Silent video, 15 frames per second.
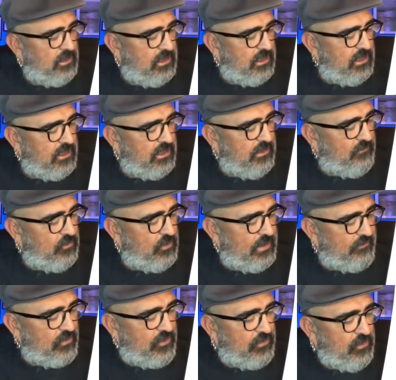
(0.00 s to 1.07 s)
If you have a
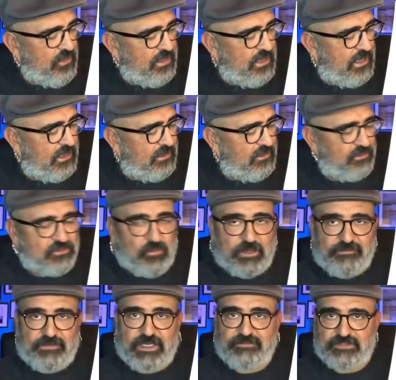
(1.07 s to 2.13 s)
38, a
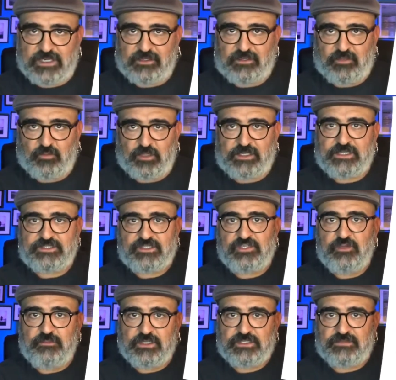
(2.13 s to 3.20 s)
25 is not going to work. It's too
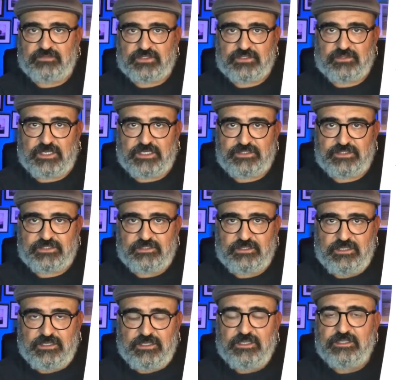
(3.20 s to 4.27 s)
much of a stretch.
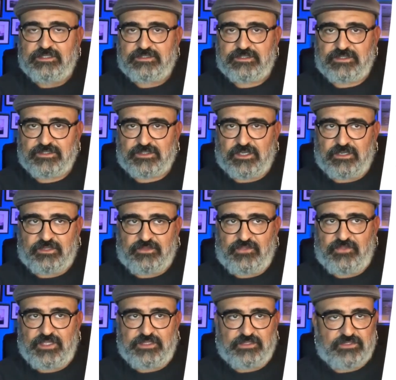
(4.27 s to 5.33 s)
It's just going to thin
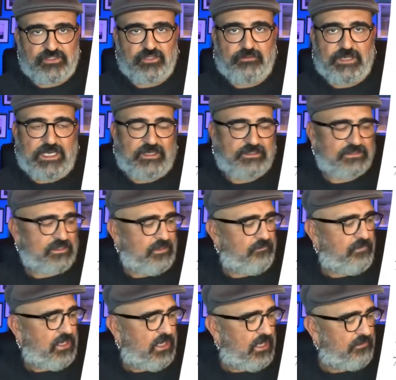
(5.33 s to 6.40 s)
the tube out and it's going to
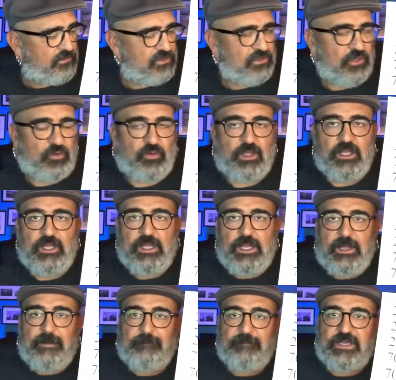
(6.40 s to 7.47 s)
pop. So
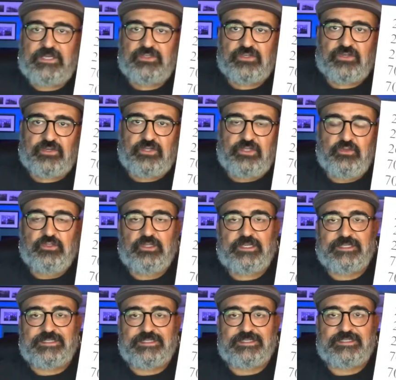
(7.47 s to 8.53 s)
make sure you look at the
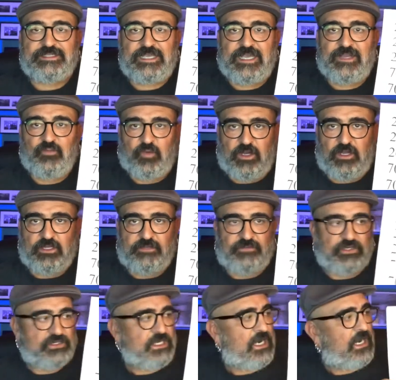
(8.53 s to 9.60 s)
sidewall of your
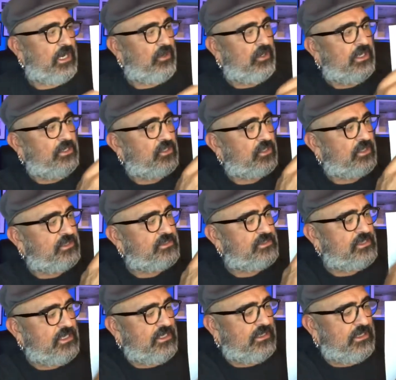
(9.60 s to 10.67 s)
tire, and you're going to
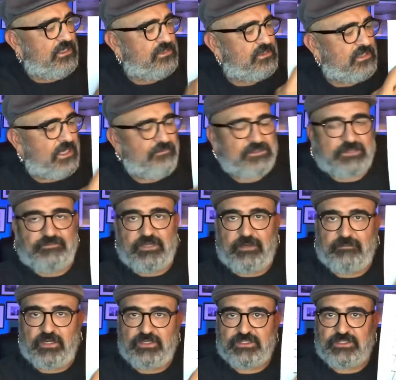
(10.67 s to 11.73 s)
see these types of
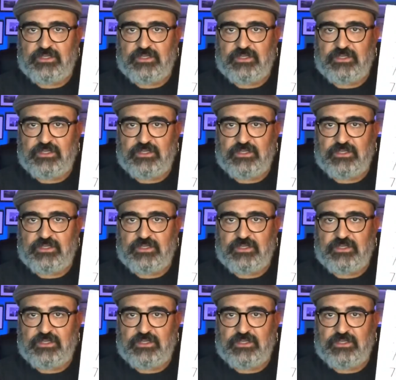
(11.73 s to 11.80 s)
numbers.